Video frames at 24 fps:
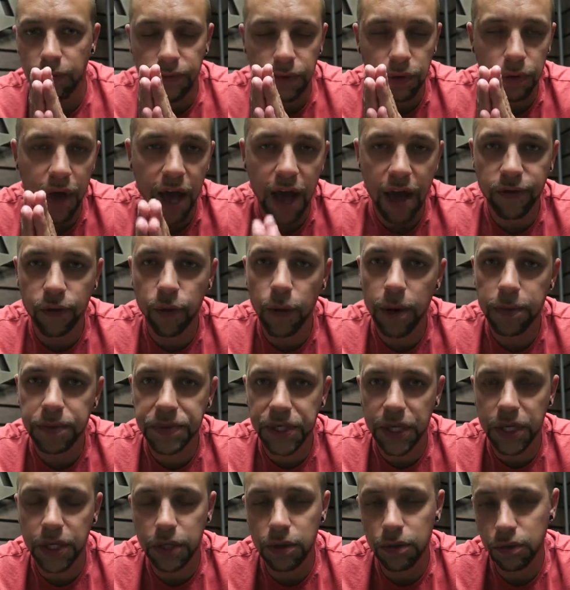if you have a
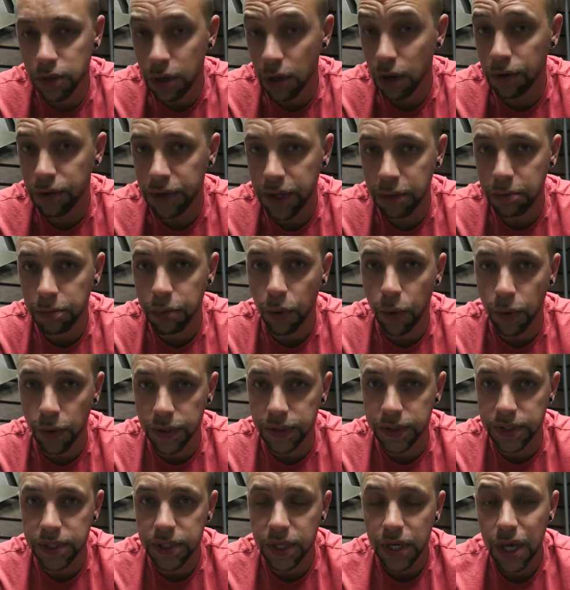website, you know the
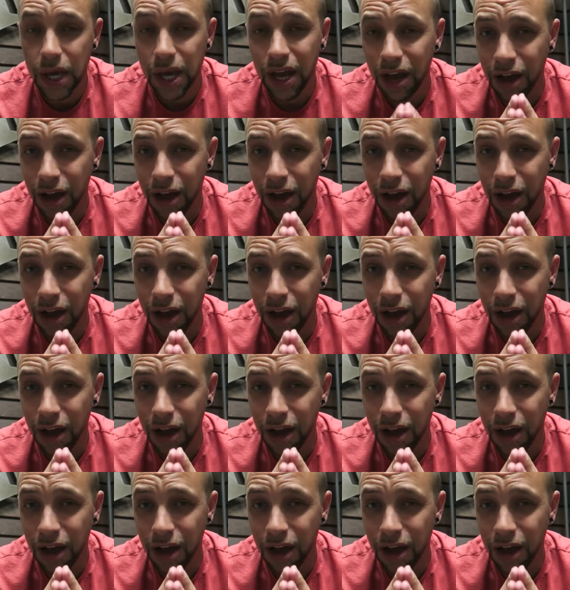importance